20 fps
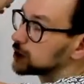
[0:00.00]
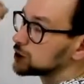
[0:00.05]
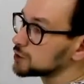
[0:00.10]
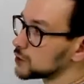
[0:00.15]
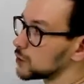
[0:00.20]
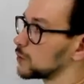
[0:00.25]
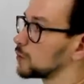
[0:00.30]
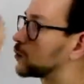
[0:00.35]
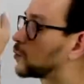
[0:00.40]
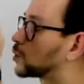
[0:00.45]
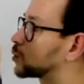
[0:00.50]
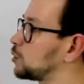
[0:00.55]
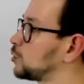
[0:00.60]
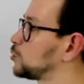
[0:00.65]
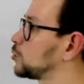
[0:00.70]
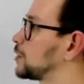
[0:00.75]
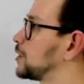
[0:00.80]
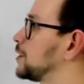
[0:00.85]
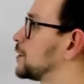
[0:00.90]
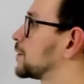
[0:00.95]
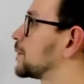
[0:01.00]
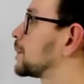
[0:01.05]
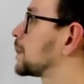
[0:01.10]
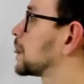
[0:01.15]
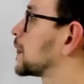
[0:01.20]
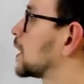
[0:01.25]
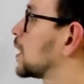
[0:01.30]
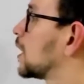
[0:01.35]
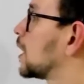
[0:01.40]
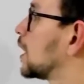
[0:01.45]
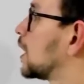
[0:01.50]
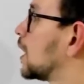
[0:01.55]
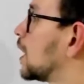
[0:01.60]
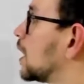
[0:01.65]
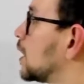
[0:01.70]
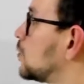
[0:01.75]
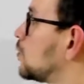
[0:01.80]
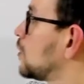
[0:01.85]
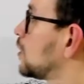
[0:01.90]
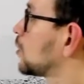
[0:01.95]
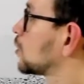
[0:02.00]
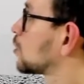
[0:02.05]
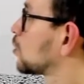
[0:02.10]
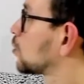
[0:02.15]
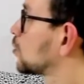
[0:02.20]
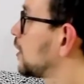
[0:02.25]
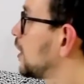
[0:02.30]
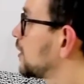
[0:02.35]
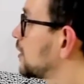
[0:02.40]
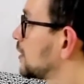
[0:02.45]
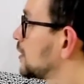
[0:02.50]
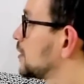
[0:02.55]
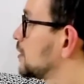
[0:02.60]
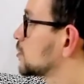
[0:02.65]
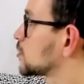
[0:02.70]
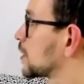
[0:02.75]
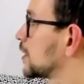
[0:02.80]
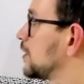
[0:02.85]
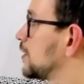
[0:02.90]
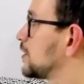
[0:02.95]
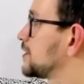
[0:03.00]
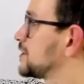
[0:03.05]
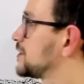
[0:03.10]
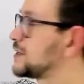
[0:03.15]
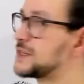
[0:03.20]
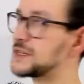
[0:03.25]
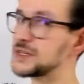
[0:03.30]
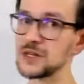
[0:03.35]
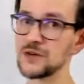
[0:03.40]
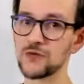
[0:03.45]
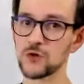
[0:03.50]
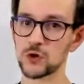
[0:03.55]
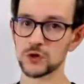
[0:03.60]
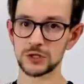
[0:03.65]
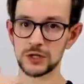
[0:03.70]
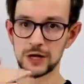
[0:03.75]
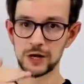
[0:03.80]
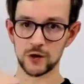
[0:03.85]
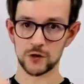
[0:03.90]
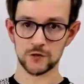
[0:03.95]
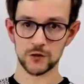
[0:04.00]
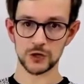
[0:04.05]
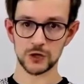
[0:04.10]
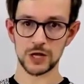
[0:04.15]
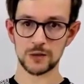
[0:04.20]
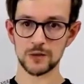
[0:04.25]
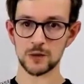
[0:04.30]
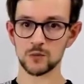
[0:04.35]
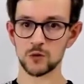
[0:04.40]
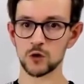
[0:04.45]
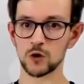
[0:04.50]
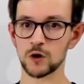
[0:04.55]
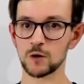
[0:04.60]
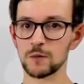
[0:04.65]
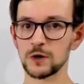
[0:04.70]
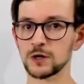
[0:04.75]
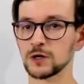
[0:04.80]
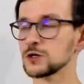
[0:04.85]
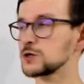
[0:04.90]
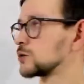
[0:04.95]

so what we'll do here, we'll calculate, okay, this is the first layer of your dynamic programming.